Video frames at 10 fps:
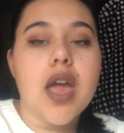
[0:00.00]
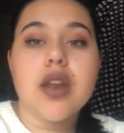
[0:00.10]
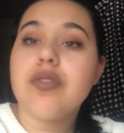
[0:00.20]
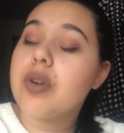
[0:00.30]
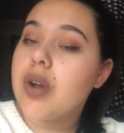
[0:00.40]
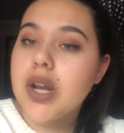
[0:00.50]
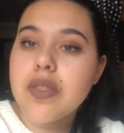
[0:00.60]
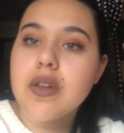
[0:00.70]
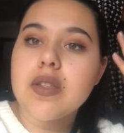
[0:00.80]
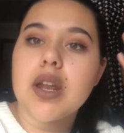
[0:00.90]
And if there were
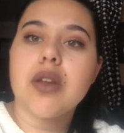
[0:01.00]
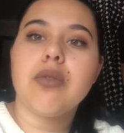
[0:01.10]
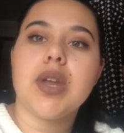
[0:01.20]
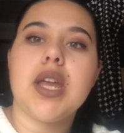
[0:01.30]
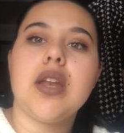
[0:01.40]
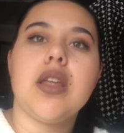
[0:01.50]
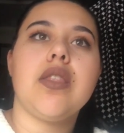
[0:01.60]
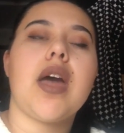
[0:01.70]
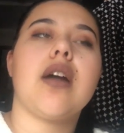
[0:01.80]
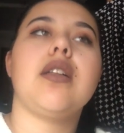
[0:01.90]
anything that I read
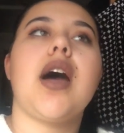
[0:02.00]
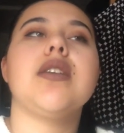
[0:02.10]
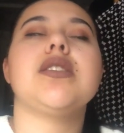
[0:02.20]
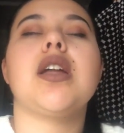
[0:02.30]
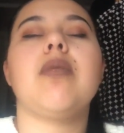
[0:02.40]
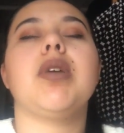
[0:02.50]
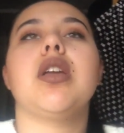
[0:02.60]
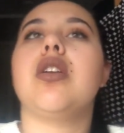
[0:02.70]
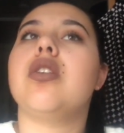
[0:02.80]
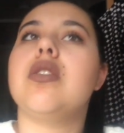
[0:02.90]
in that class that I'm
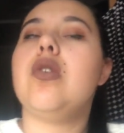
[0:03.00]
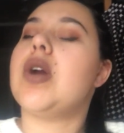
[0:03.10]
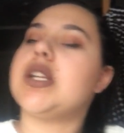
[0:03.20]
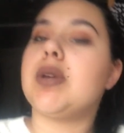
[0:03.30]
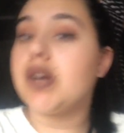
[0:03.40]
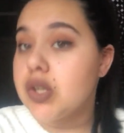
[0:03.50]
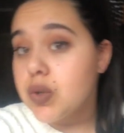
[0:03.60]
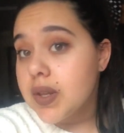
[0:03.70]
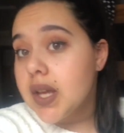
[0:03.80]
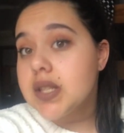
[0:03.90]
like, you guys might
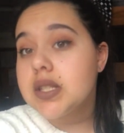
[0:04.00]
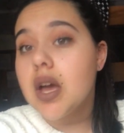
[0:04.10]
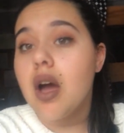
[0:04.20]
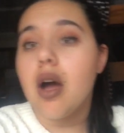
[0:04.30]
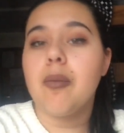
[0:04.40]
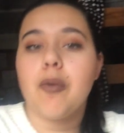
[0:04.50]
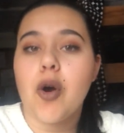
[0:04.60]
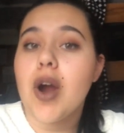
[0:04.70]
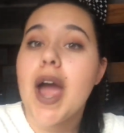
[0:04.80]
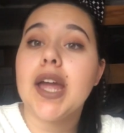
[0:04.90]
enjoy this,
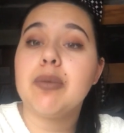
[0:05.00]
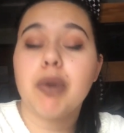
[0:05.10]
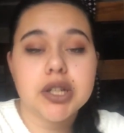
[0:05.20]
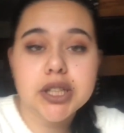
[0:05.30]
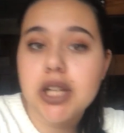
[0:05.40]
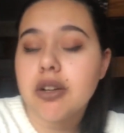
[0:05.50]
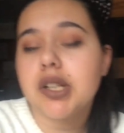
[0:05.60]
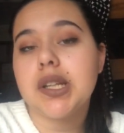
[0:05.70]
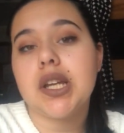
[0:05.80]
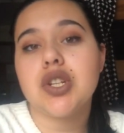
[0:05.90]
or I
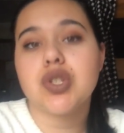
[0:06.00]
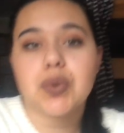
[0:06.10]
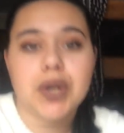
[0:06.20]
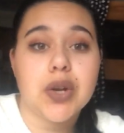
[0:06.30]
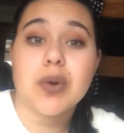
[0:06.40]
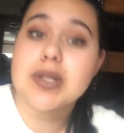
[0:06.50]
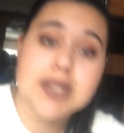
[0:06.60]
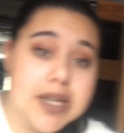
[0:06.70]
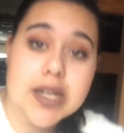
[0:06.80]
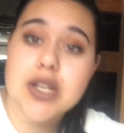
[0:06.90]
particularly enjoyed or
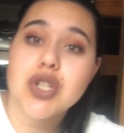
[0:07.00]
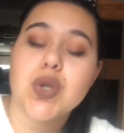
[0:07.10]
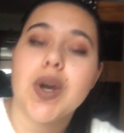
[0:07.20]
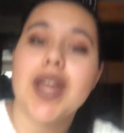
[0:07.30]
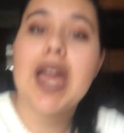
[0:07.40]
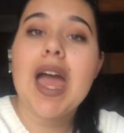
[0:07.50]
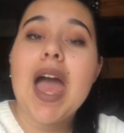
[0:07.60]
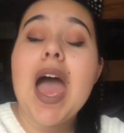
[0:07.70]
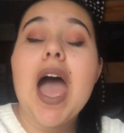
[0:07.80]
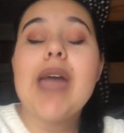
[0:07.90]
didn't enjoy,
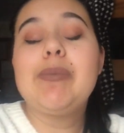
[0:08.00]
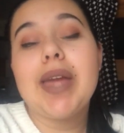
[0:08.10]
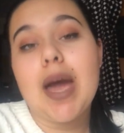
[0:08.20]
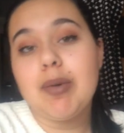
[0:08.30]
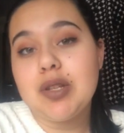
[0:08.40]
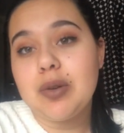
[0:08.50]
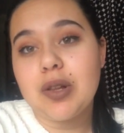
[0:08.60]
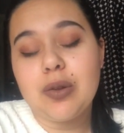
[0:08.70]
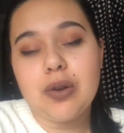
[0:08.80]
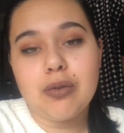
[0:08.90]
I'd be happy to
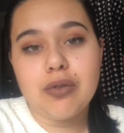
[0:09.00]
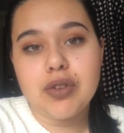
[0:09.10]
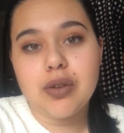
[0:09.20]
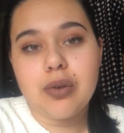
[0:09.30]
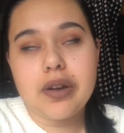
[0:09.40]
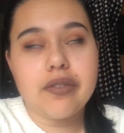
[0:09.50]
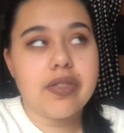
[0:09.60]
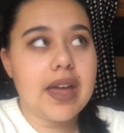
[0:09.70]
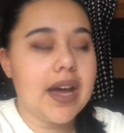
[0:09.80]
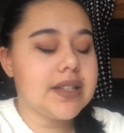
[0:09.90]
include a review of
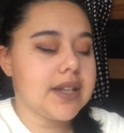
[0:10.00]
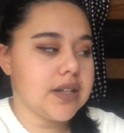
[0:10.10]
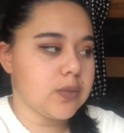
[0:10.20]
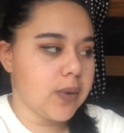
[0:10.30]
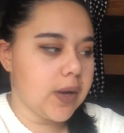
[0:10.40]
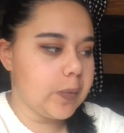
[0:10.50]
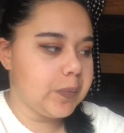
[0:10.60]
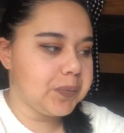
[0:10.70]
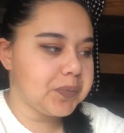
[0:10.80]
that as well.